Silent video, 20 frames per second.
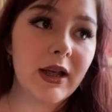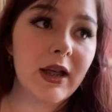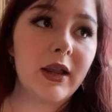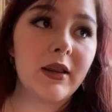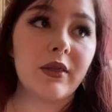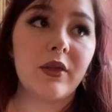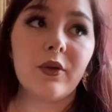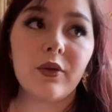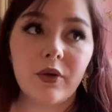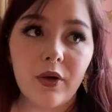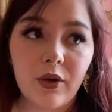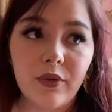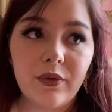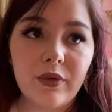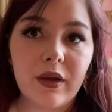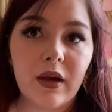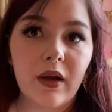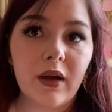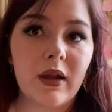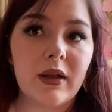They'll go
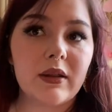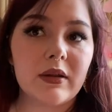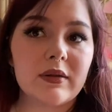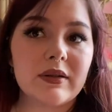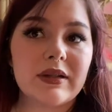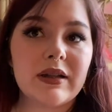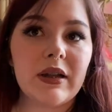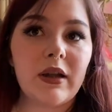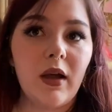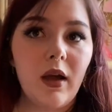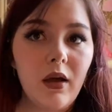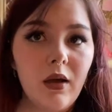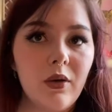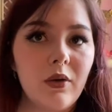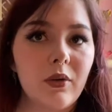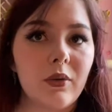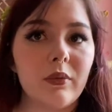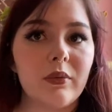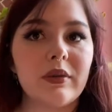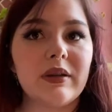there and they'll see,
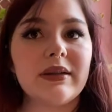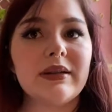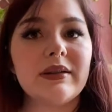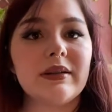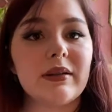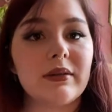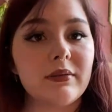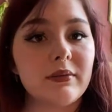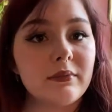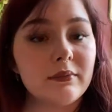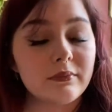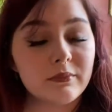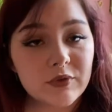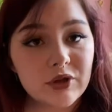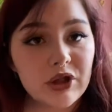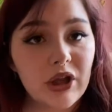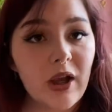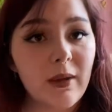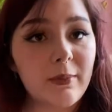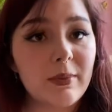oh, this
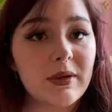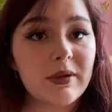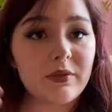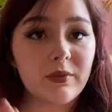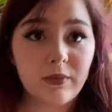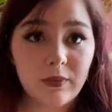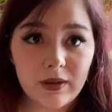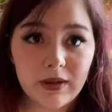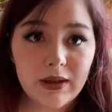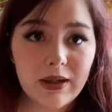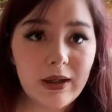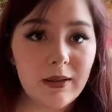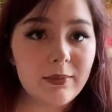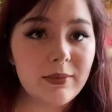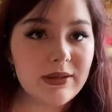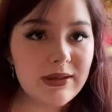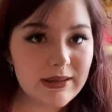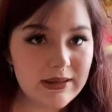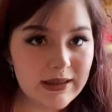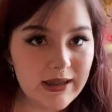shop is really up
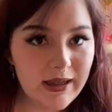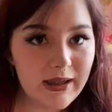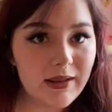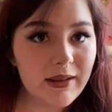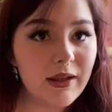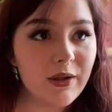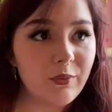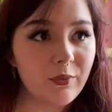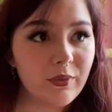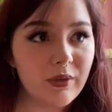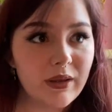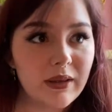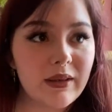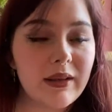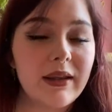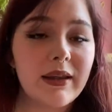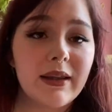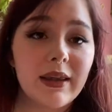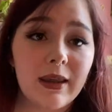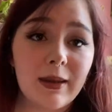to date. They really
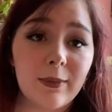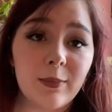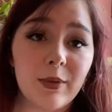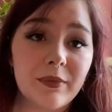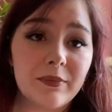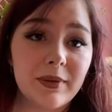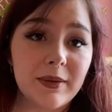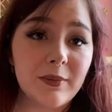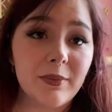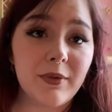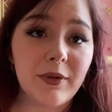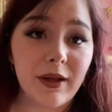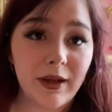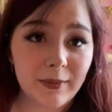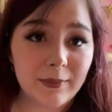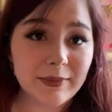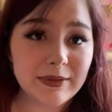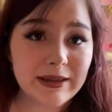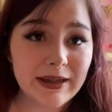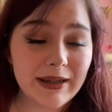like keeping people
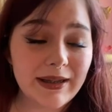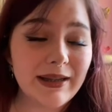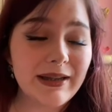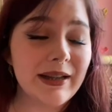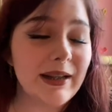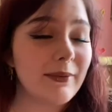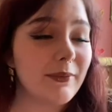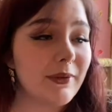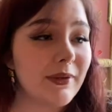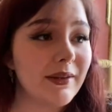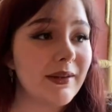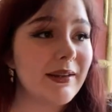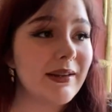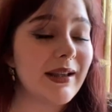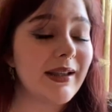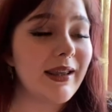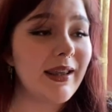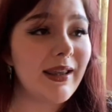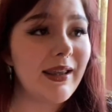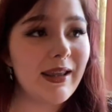updated. They really
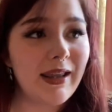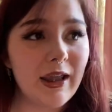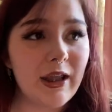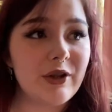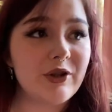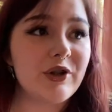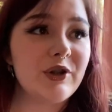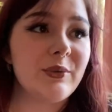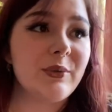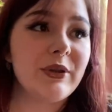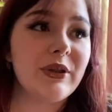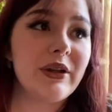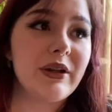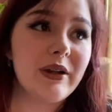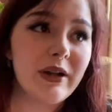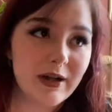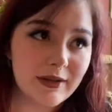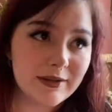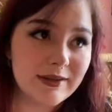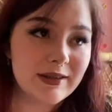like engaging with their
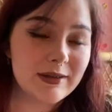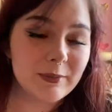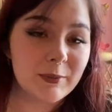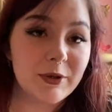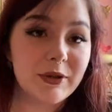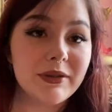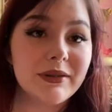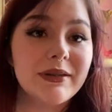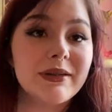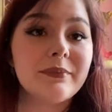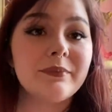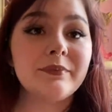customers.